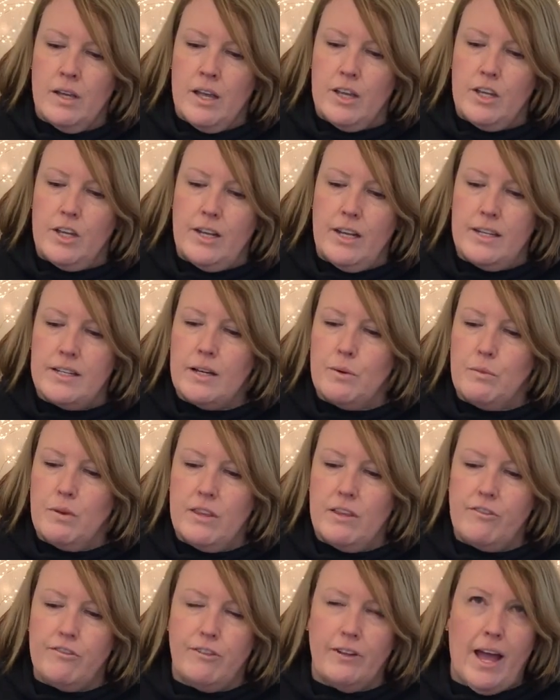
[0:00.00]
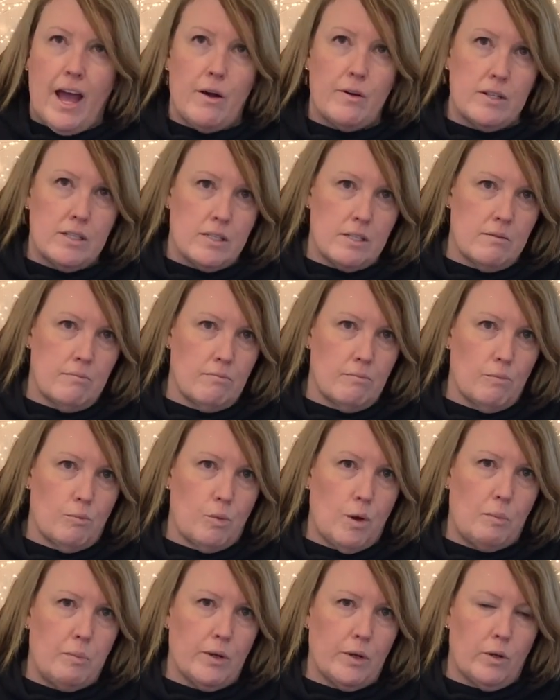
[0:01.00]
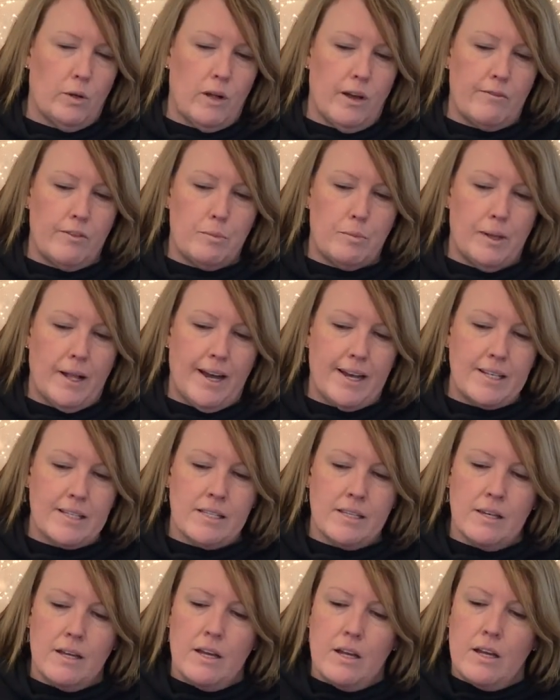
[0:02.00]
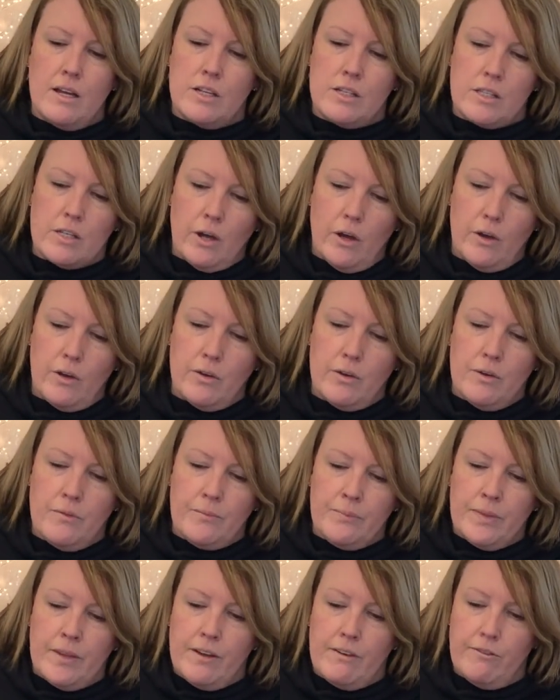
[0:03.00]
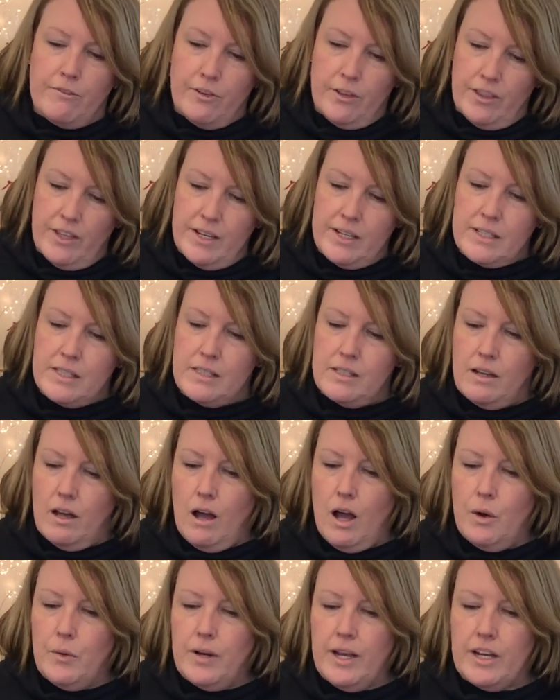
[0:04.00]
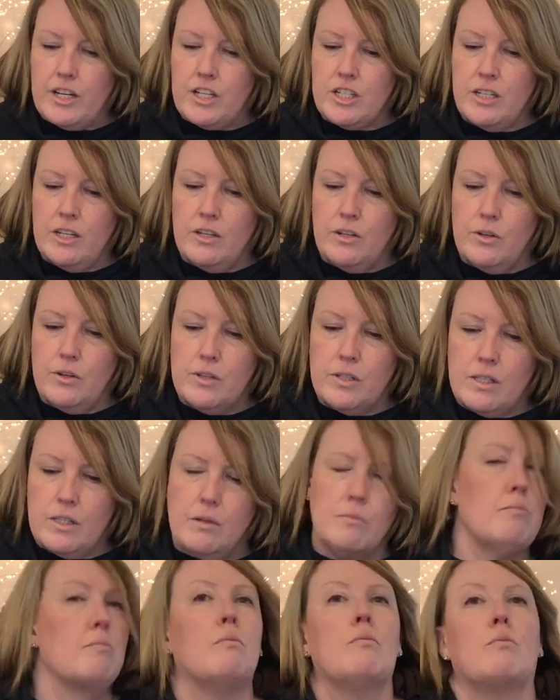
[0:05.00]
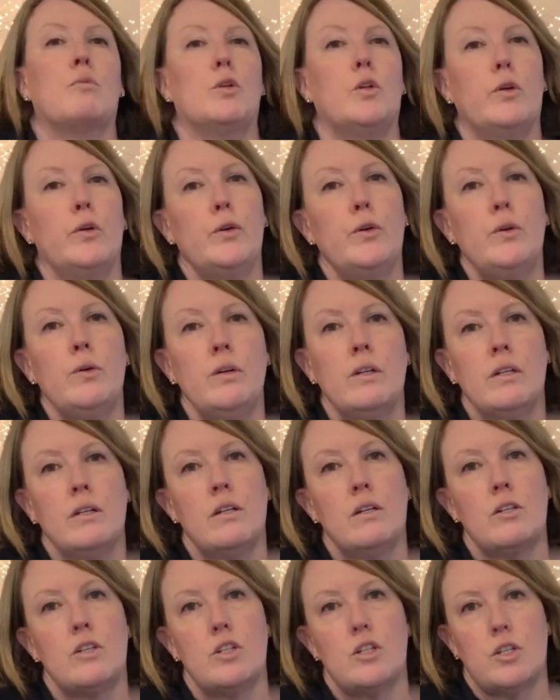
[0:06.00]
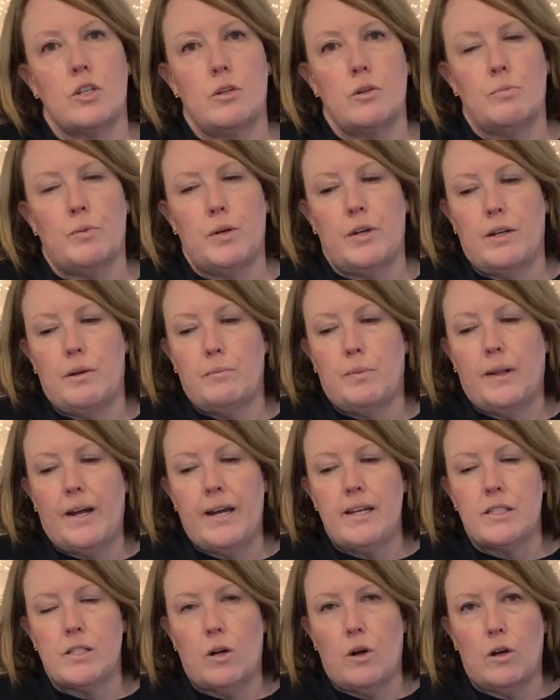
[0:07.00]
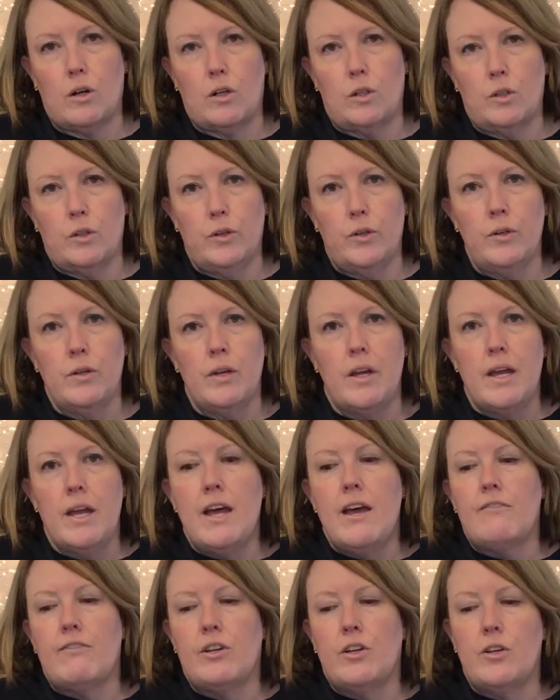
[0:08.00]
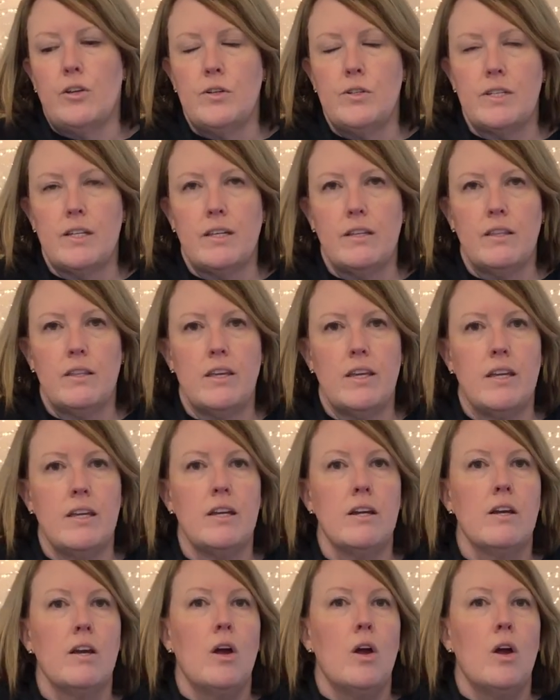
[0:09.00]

you'd end up with your flowers wobbling all over the place. So for this, I would actually use some glue to put it in place, hot glue. If you're using the,